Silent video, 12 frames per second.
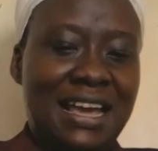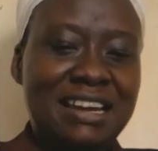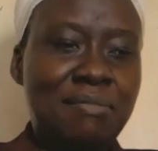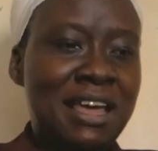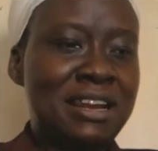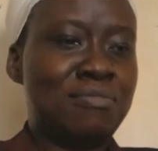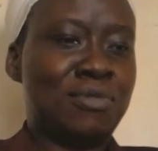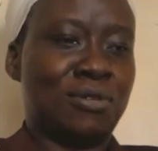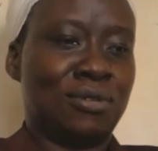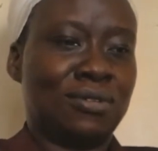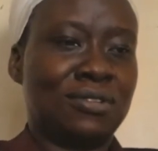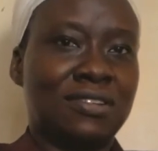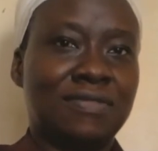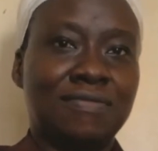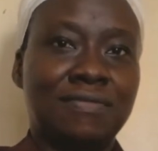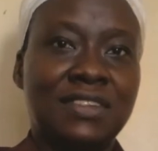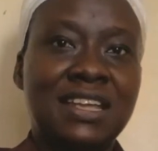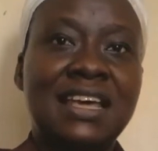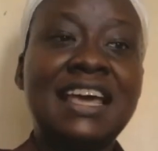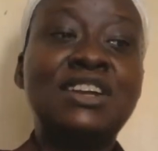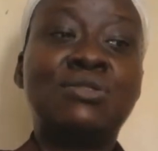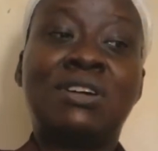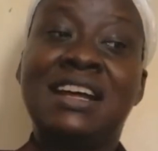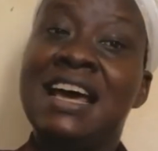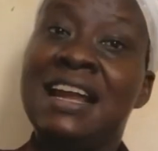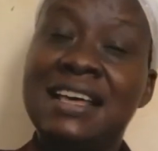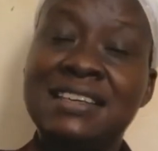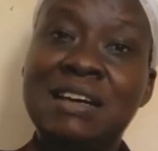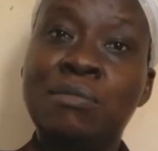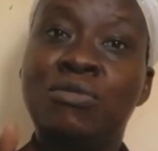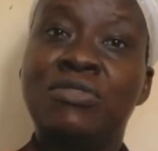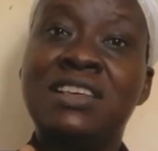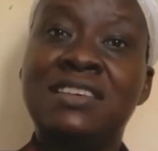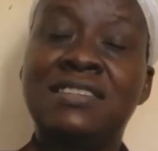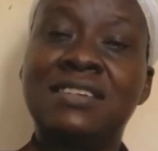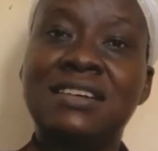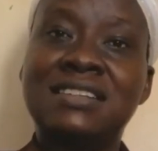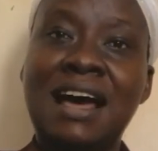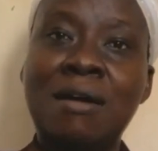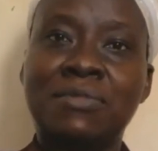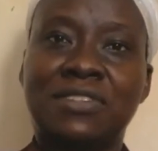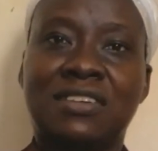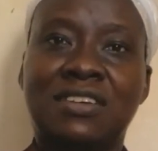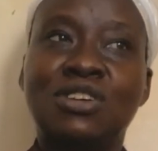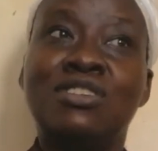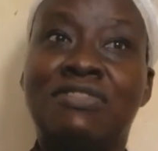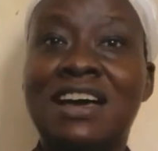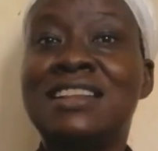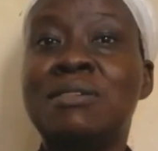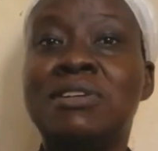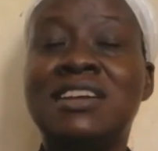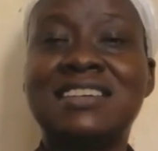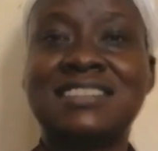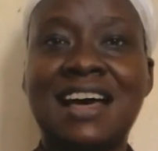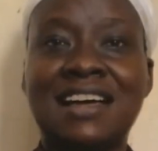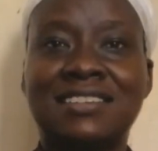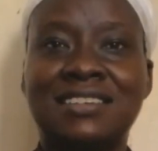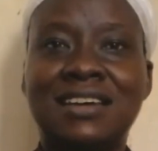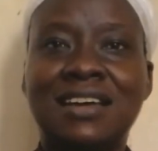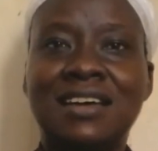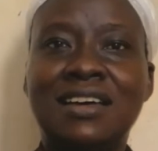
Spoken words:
And many more. And you realize some of these terms, you'll find them in research.